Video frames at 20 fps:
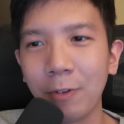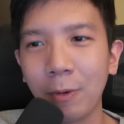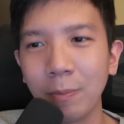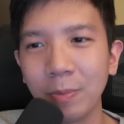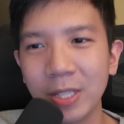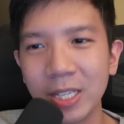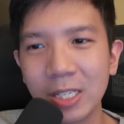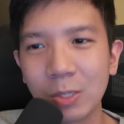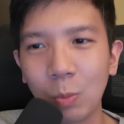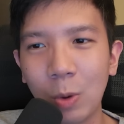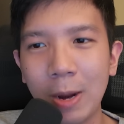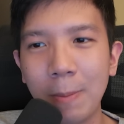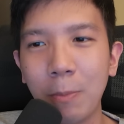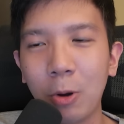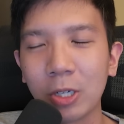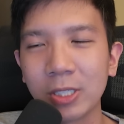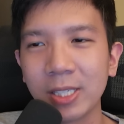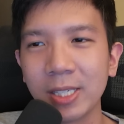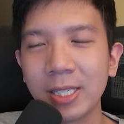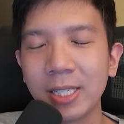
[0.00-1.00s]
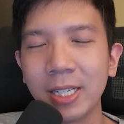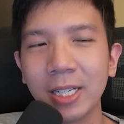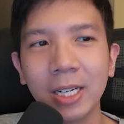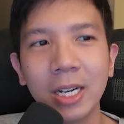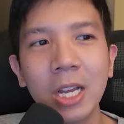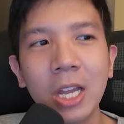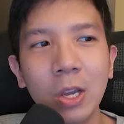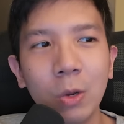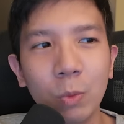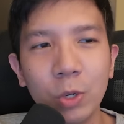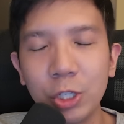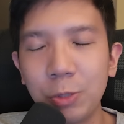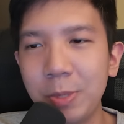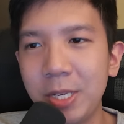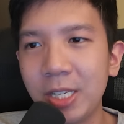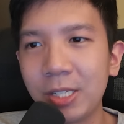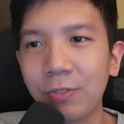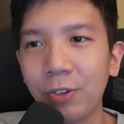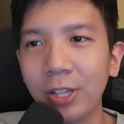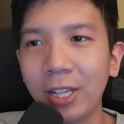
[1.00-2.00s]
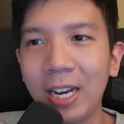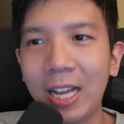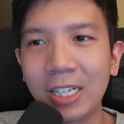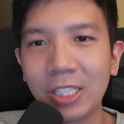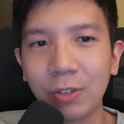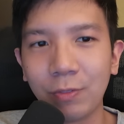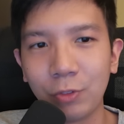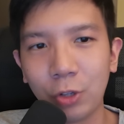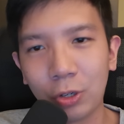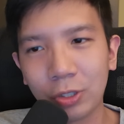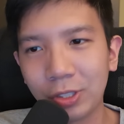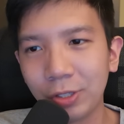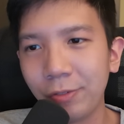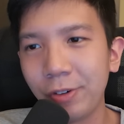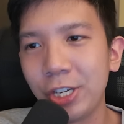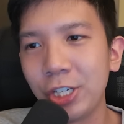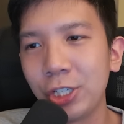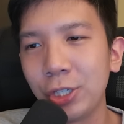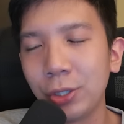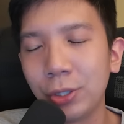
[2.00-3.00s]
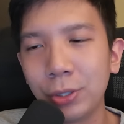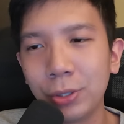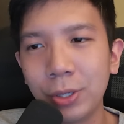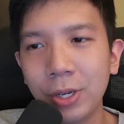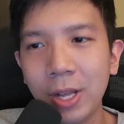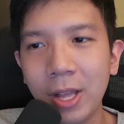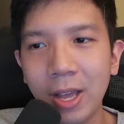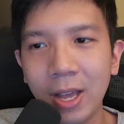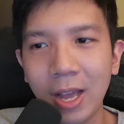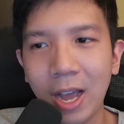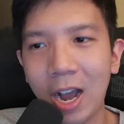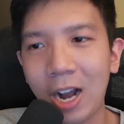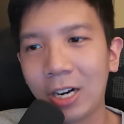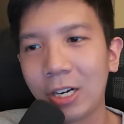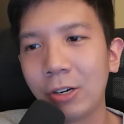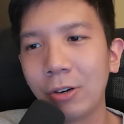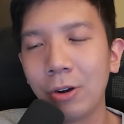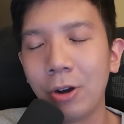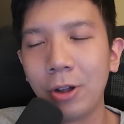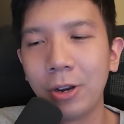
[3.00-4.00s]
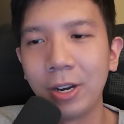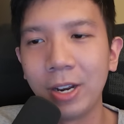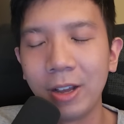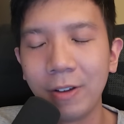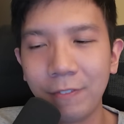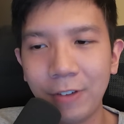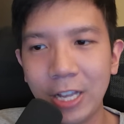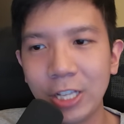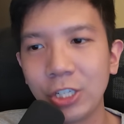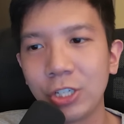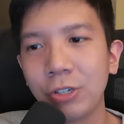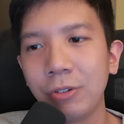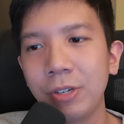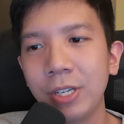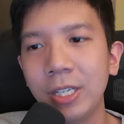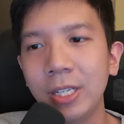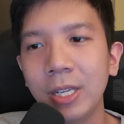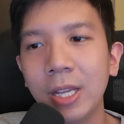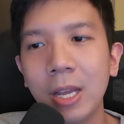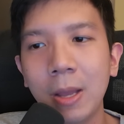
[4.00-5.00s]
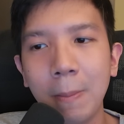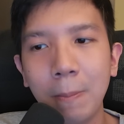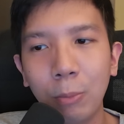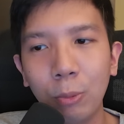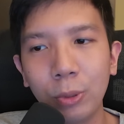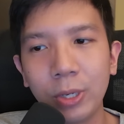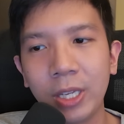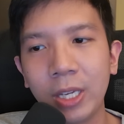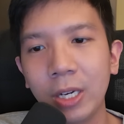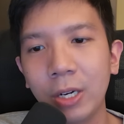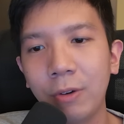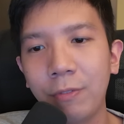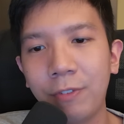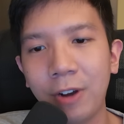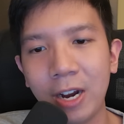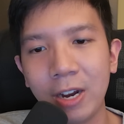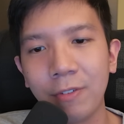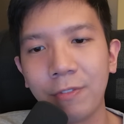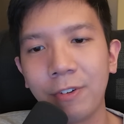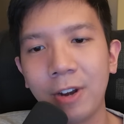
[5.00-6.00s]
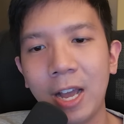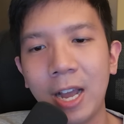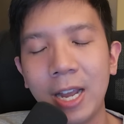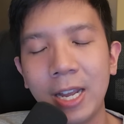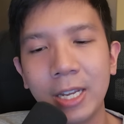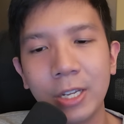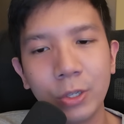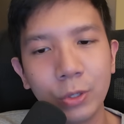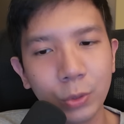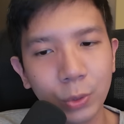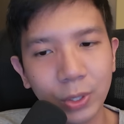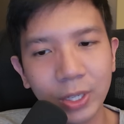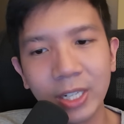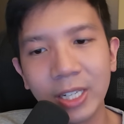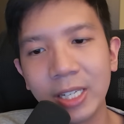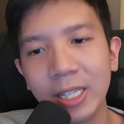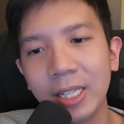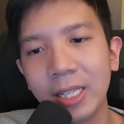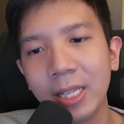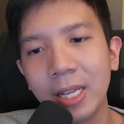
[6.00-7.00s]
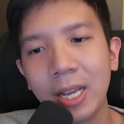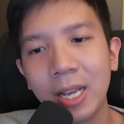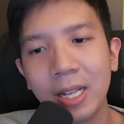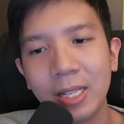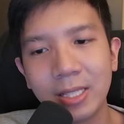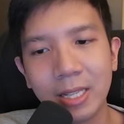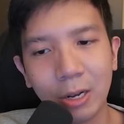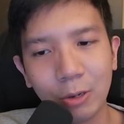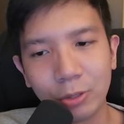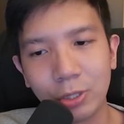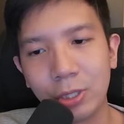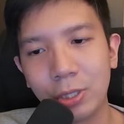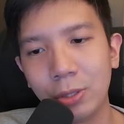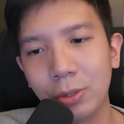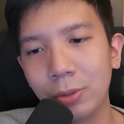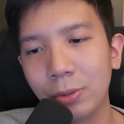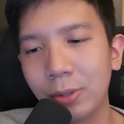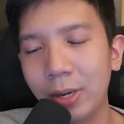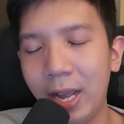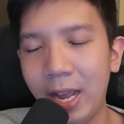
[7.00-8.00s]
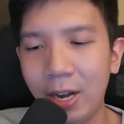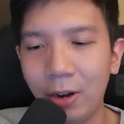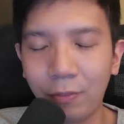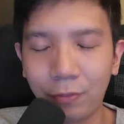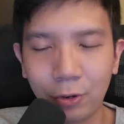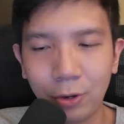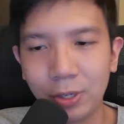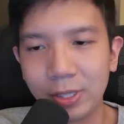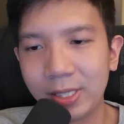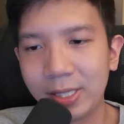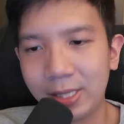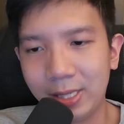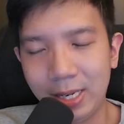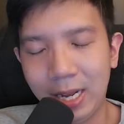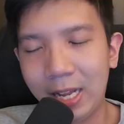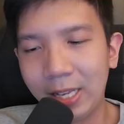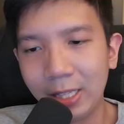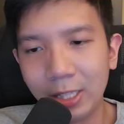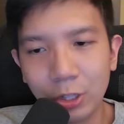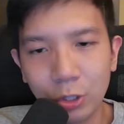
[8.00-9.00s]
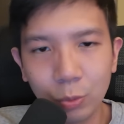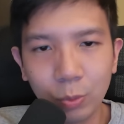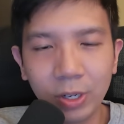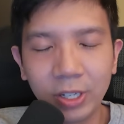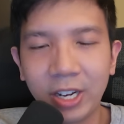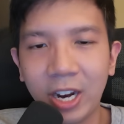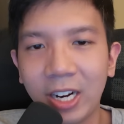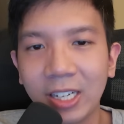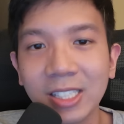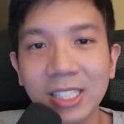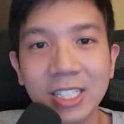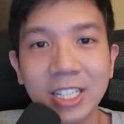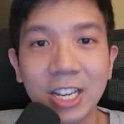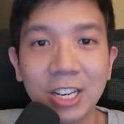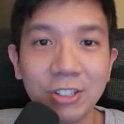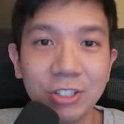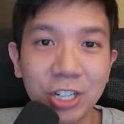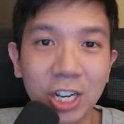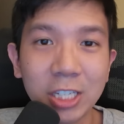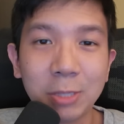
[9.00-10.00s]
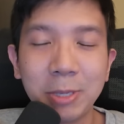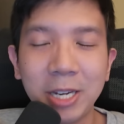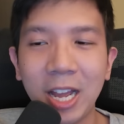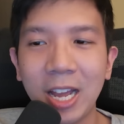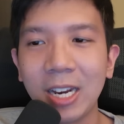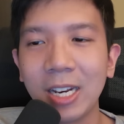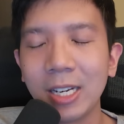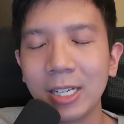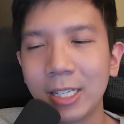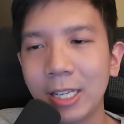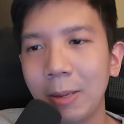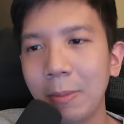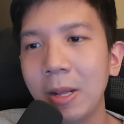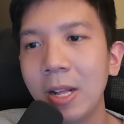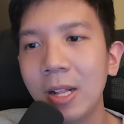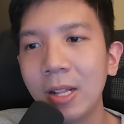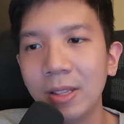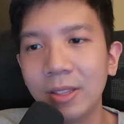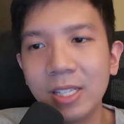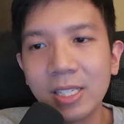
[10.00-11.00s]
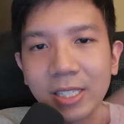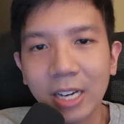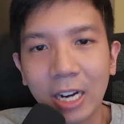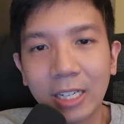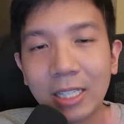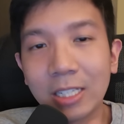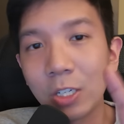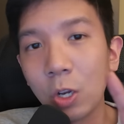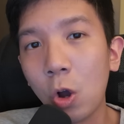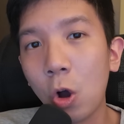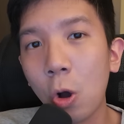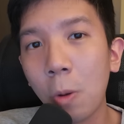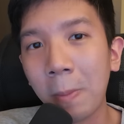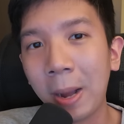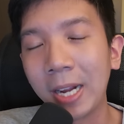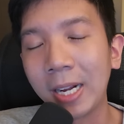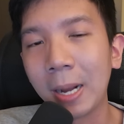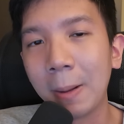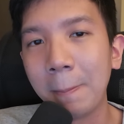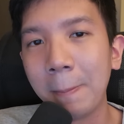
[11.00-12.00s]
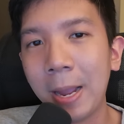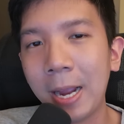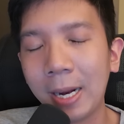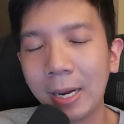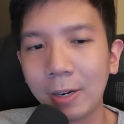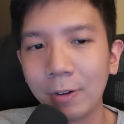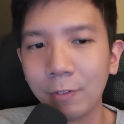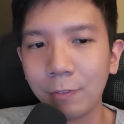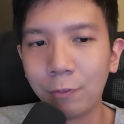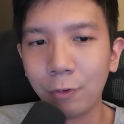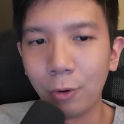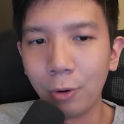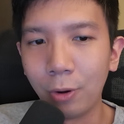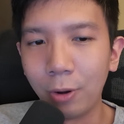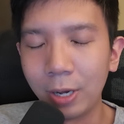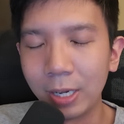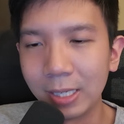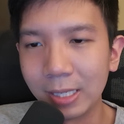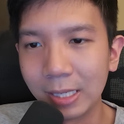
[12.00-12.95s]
from these white boxes here, which means for the likes of Dr. Ratio, Akirion, Aventurine, Boot Hill, Firefly, Yunli, Jiao Qiu, and of course the other newer characters that has just been added in the game. These characters all might come back for